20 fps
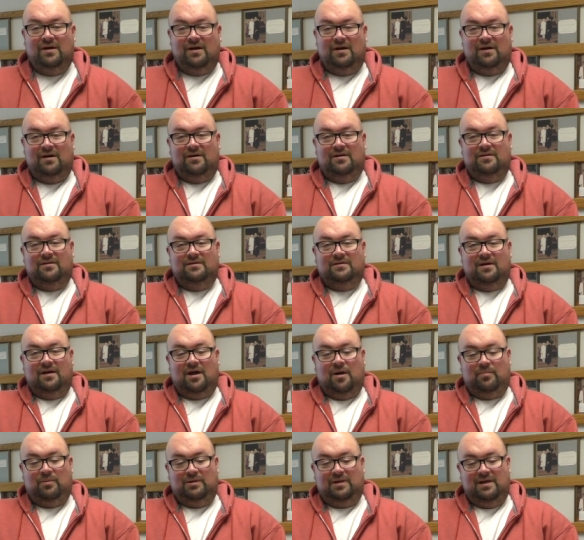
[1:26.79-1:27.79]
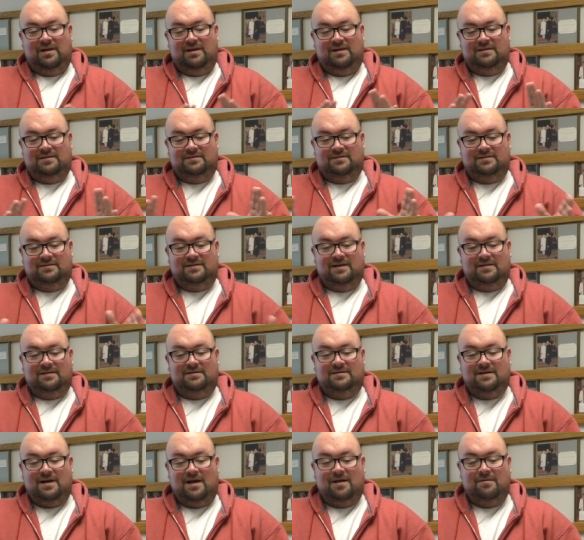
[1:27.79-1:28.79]
A couple ladies take the
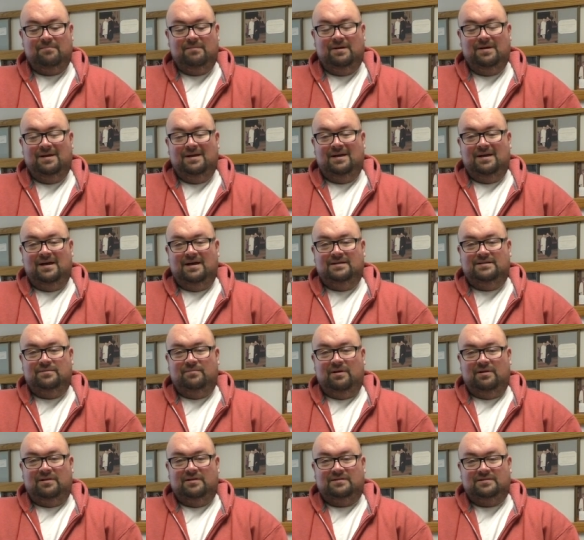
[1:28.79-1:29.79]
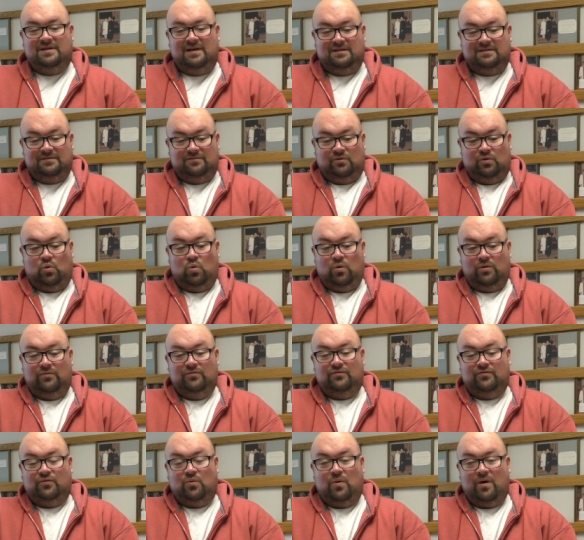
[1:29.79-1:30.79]
time to make this nice little
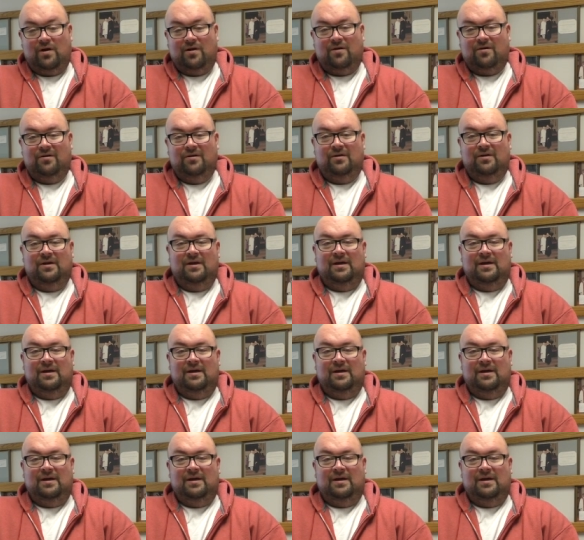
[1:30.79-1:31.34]
quilt square,